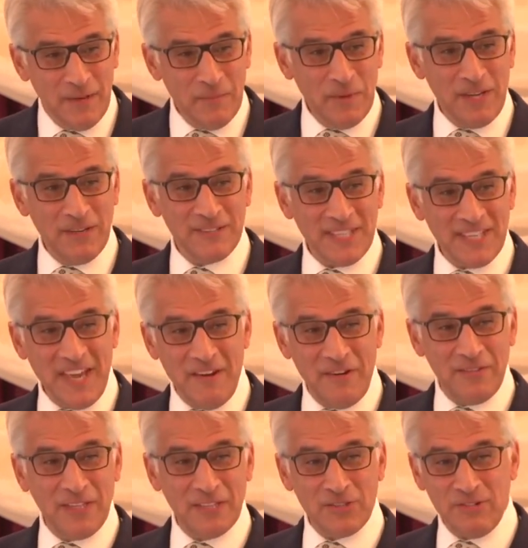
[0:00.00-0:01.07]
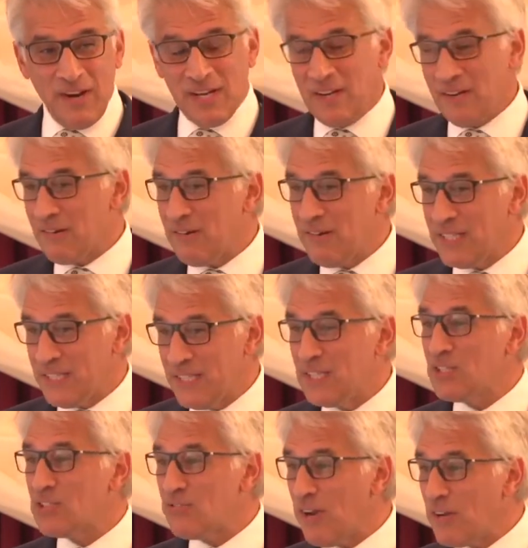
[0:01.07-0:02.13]
We used to get on the train at Croydon and
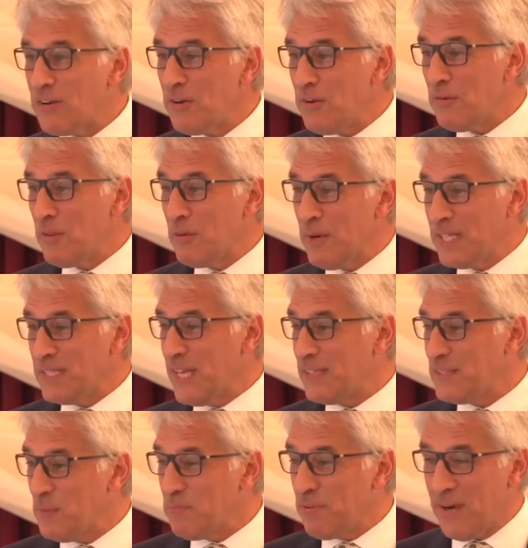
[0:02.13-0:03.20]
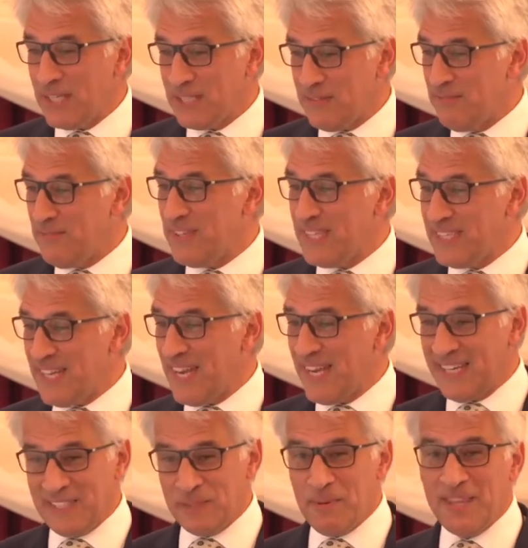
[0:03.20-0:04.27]
trundle all the way down to Brighton for the day
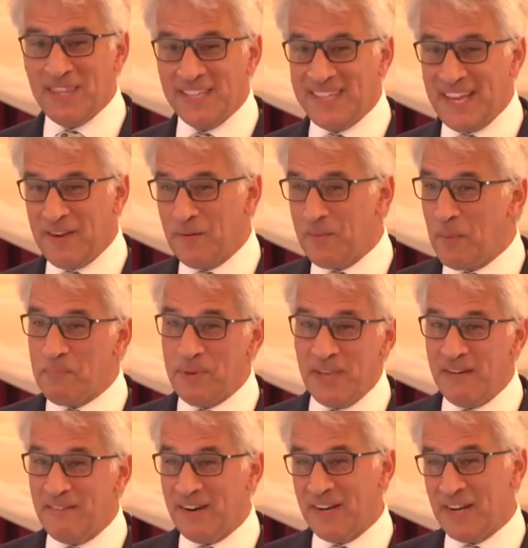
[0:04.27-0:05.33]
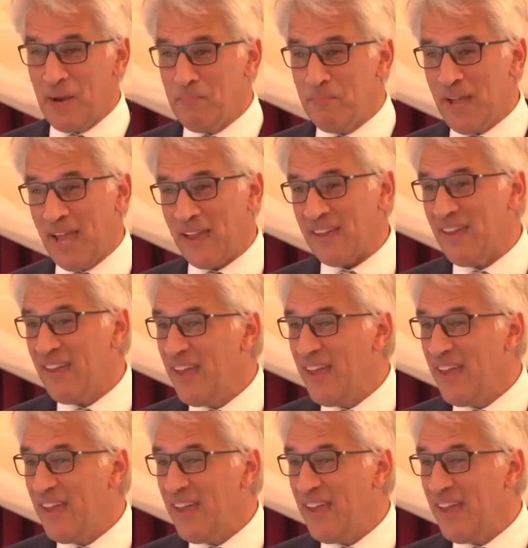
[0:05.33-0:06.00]
and spend the day on the pier and come back.